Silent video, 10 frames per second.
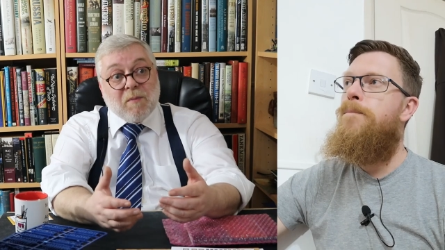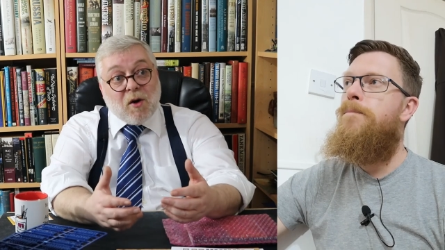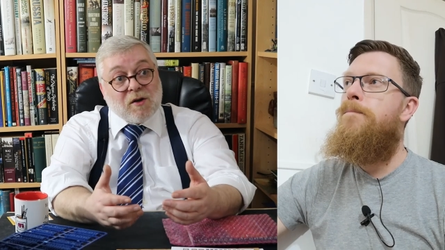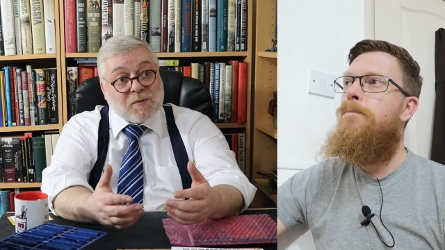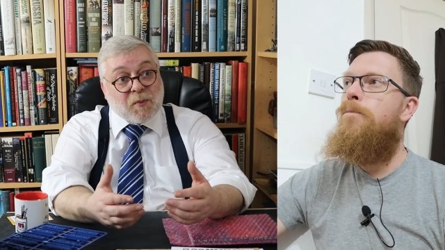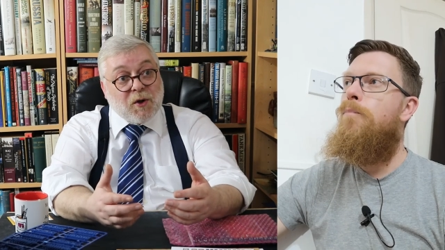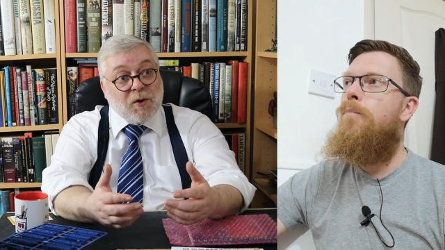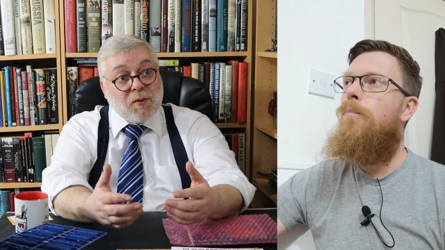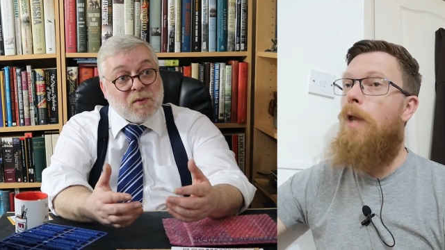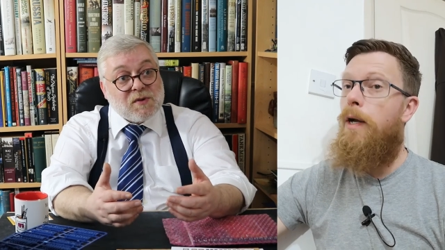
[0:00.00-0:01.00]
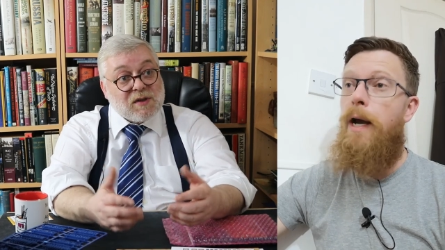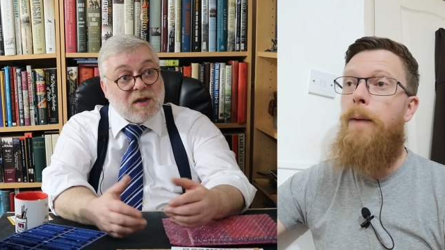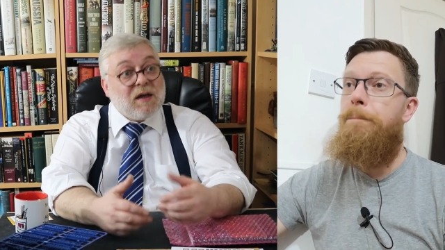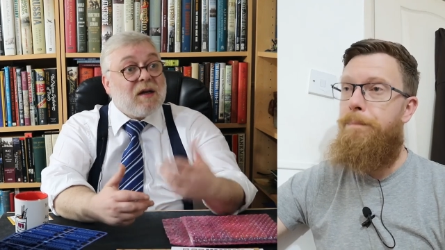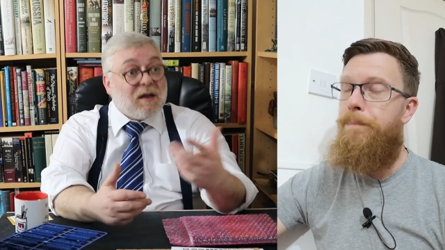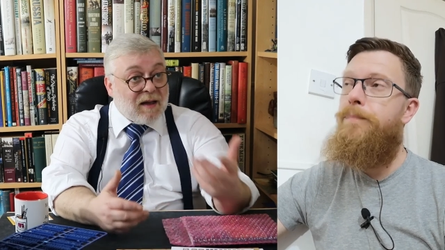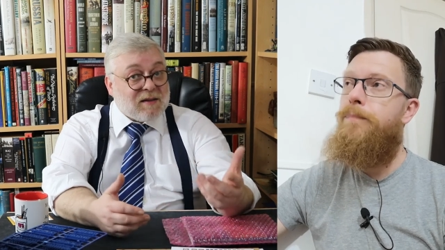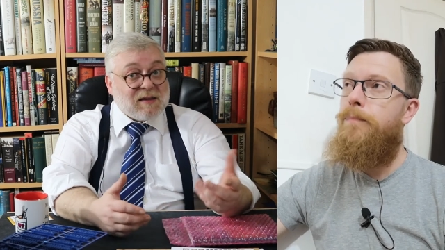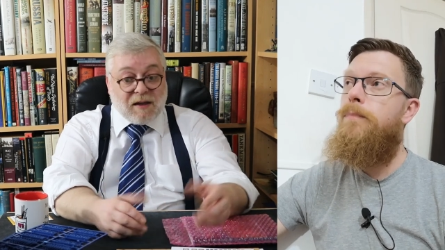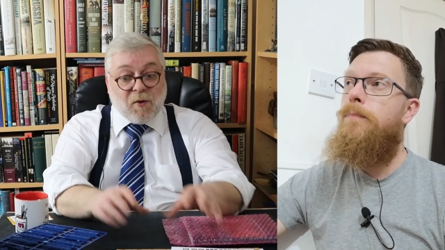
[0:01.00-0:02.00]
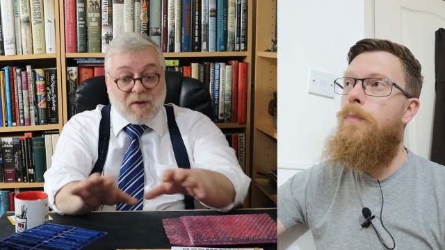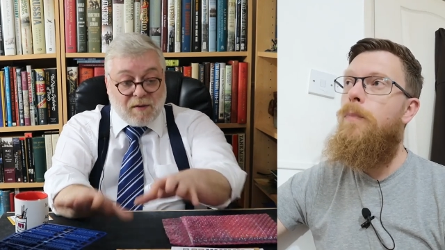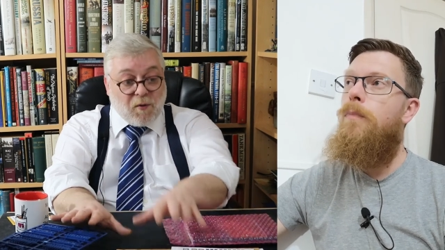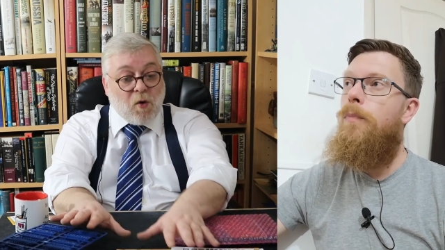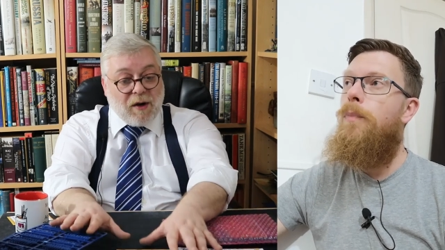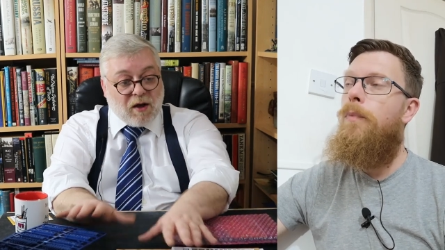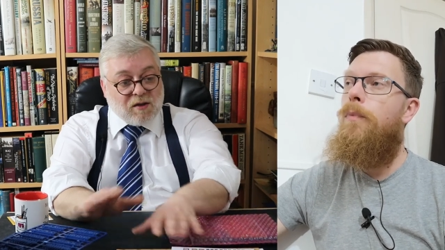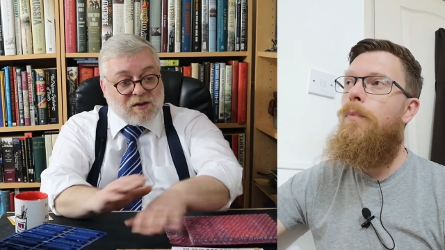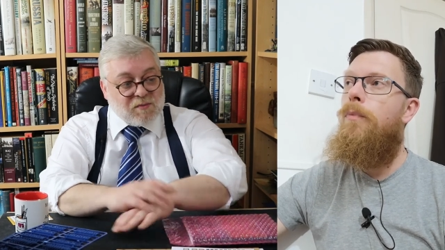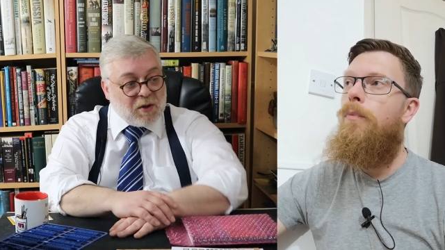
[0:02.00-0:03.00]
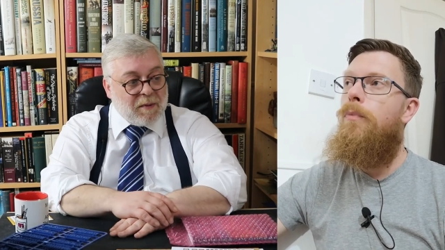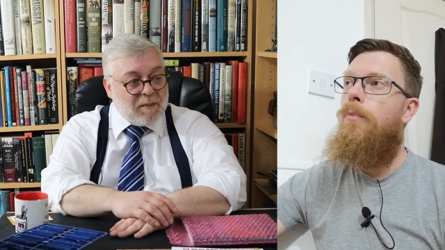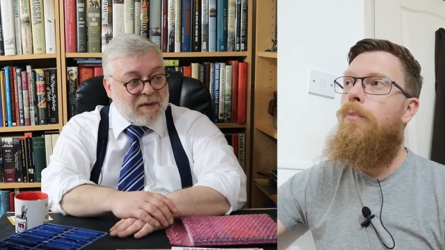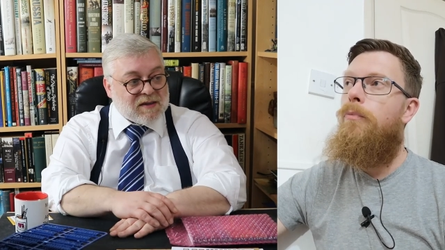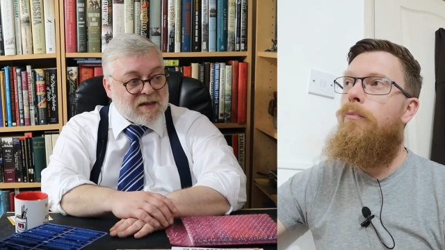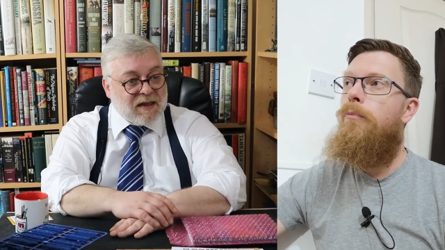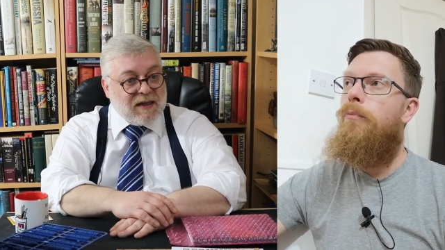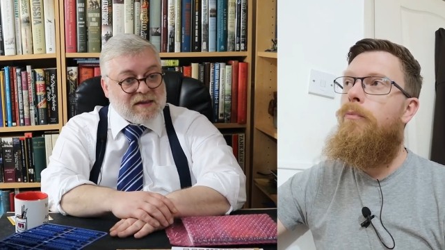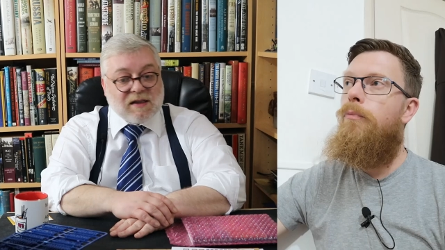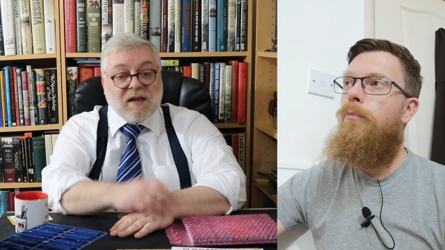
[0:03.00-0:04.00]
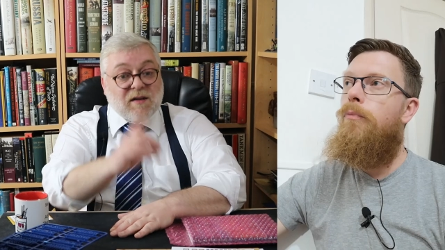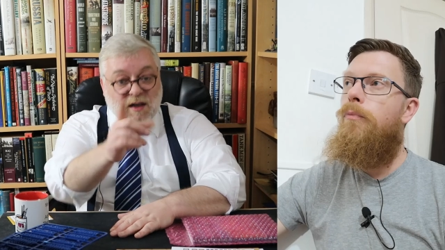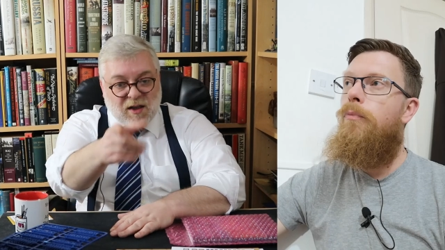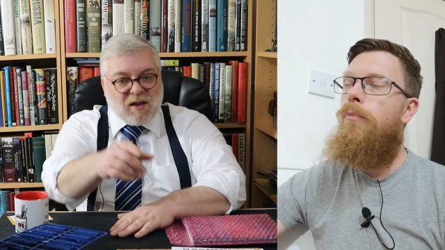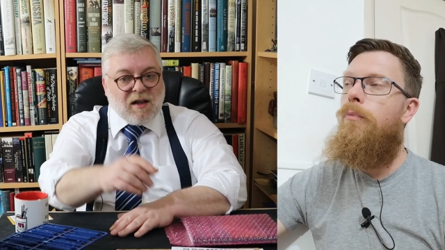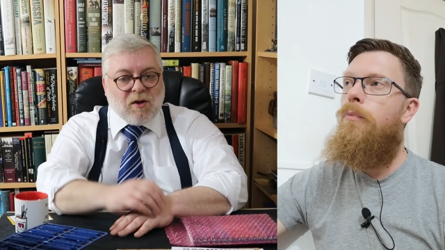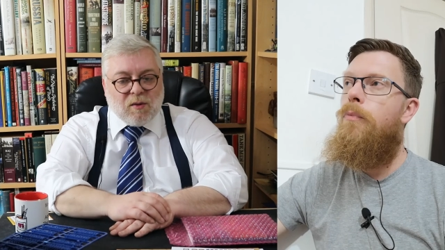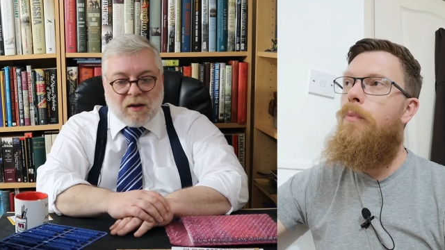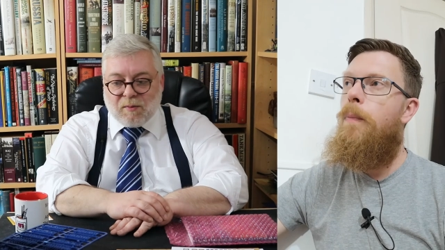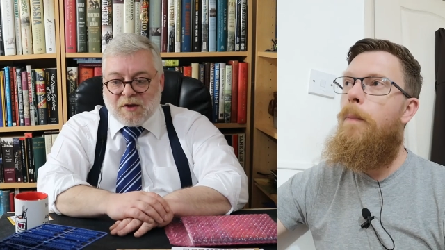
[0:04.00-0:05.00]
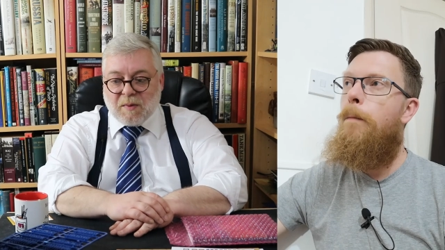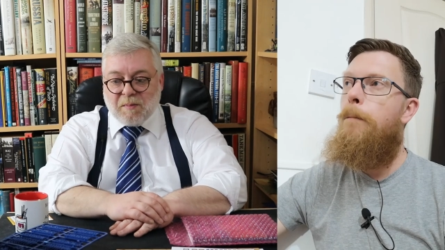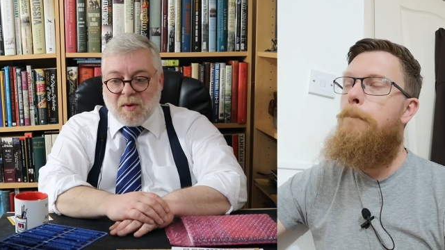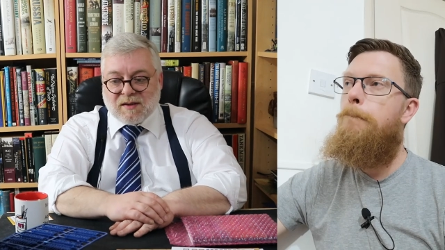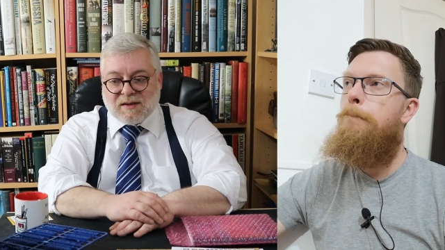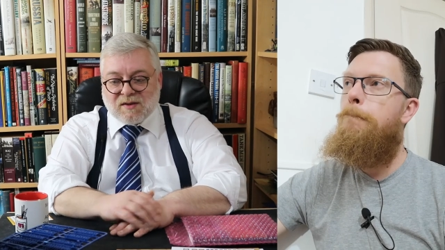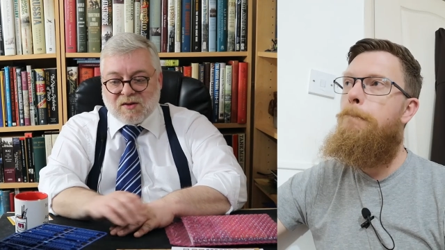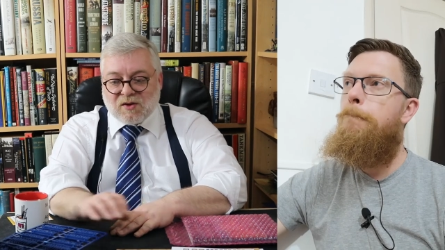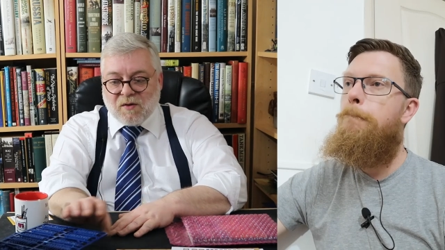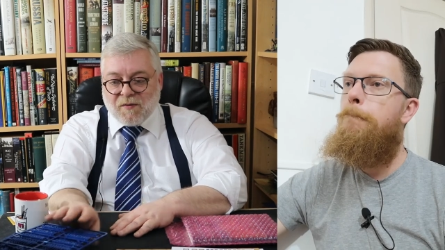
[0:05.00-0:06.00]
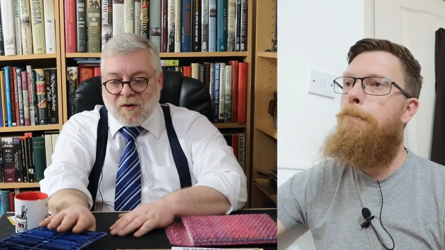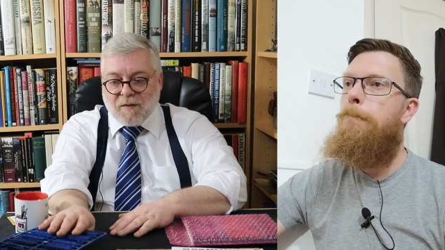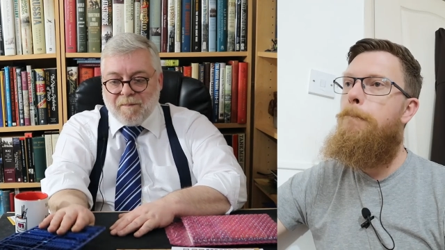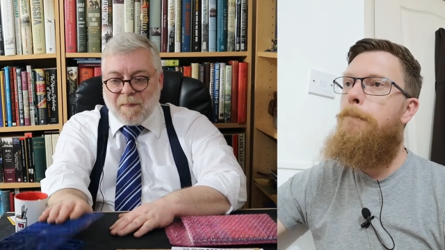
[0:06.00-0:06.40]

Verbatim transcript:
Speaker 1: more sprues. Yeah, like I said, they've they've already got some supplements to these, and they they, they do little regiment boxes and so forth.